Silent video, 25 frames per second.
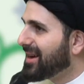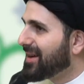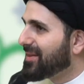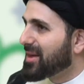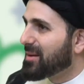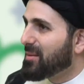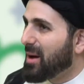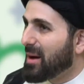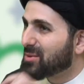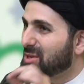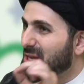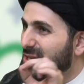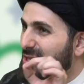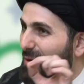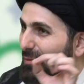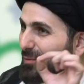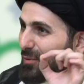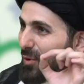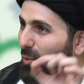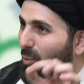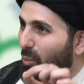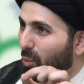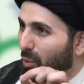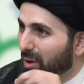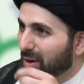The Imam says, if
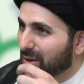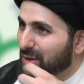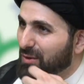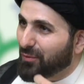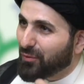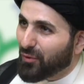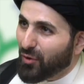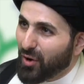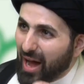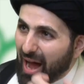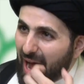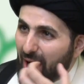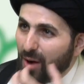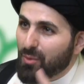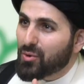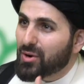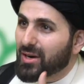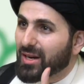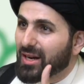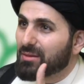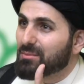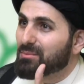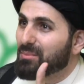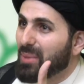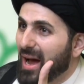it weren't for our
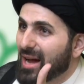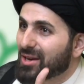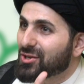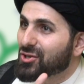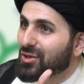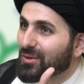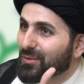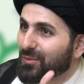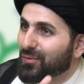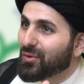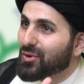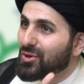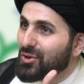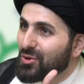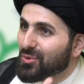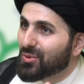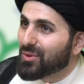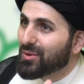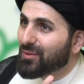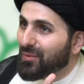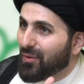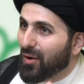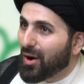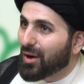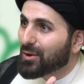compassion for you,
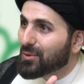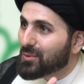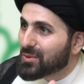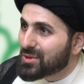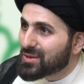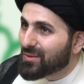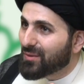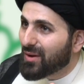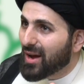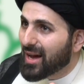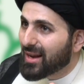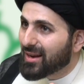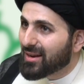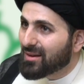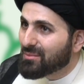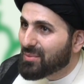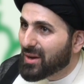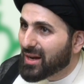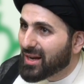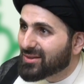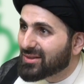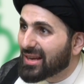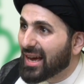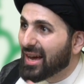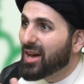the followers of Ahlul
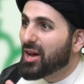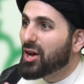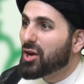Bayt,